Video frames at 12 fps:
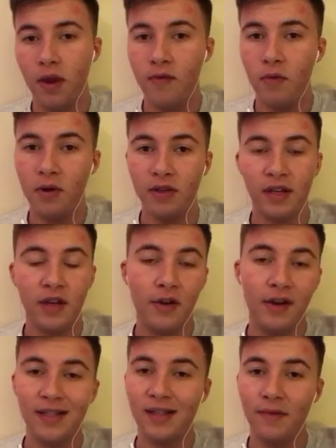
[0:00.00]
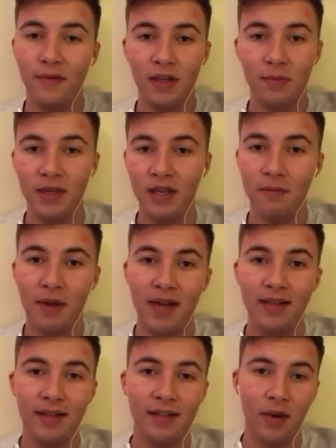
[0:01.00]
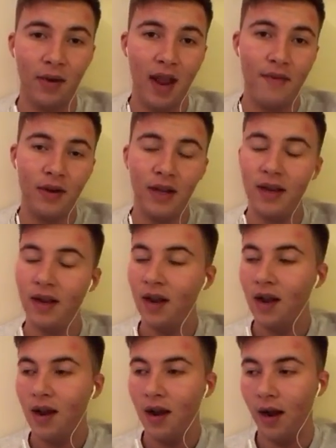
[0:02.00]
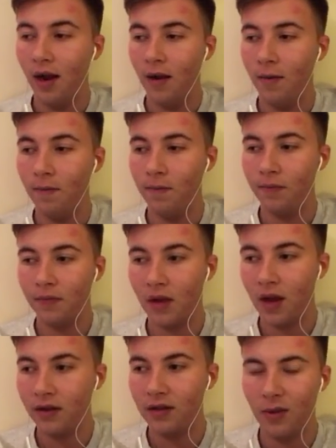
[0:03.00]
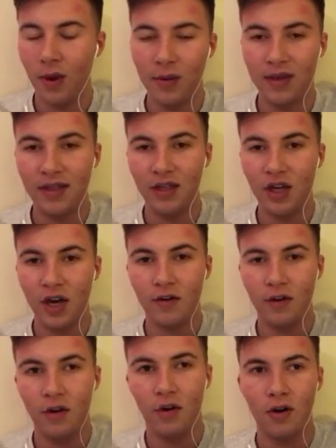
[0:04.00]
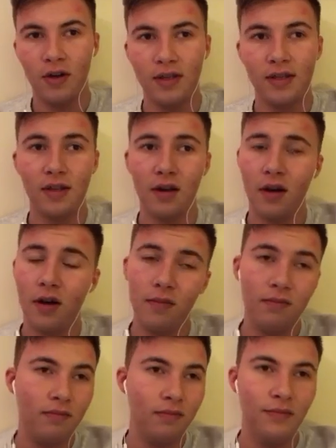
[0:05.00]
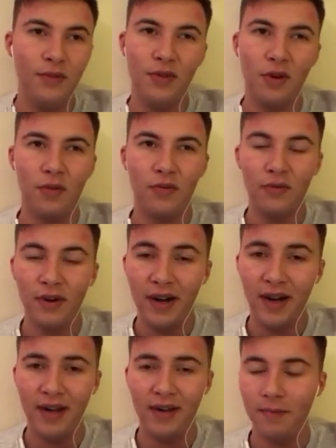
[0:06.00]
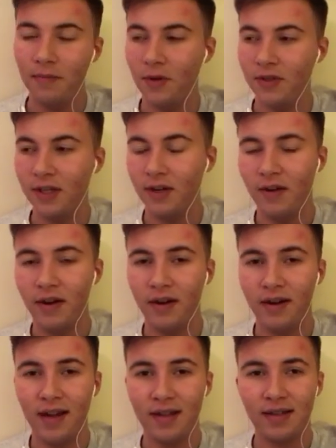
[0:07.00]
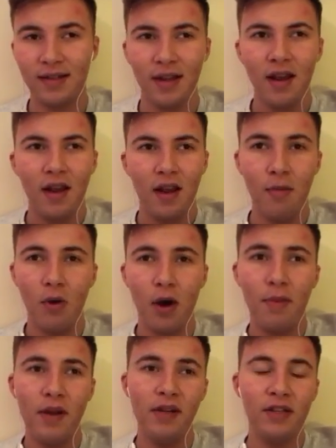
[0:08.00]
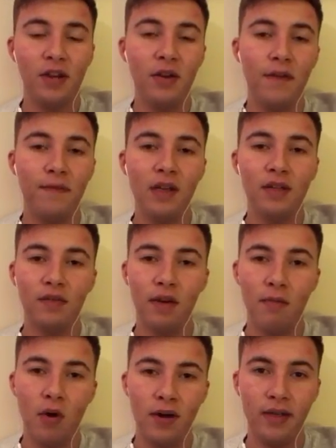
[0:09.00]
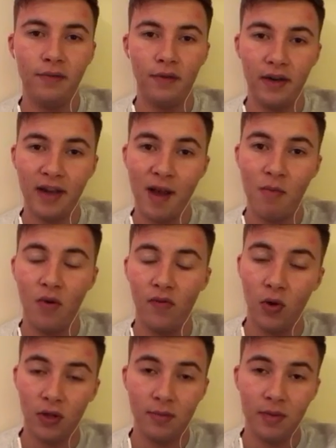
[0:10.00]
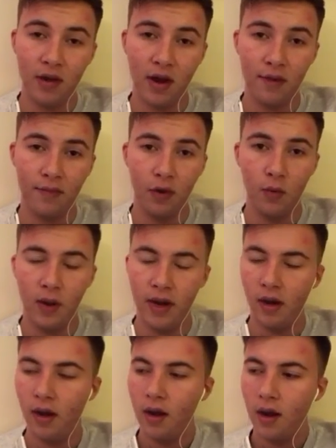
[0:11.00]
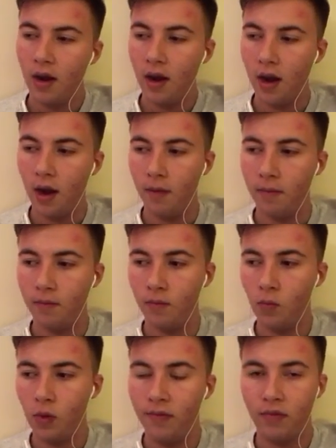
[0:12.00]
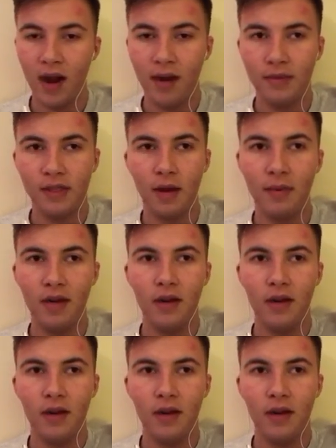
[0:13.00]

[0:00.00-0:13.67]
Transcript: pivot, because I know that's something that's been debated so heavily, do I want to see Xhaka and Coquelin start? Not really, considering that's, in my opinion, too defensively minded for a game where we've got to be going for the win. With Ramsey,